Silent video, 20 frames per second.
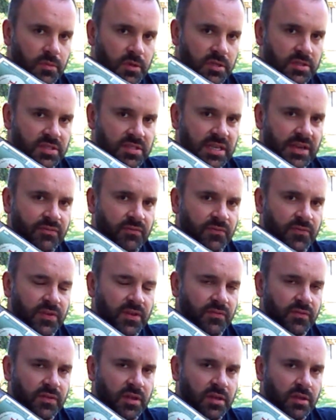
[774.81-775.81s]
a
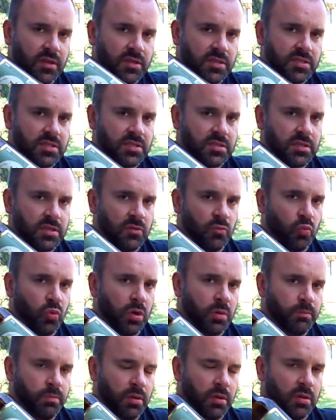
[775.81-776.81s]
750 of this in
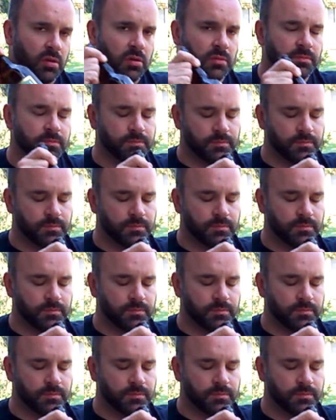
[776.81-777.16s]
one pull,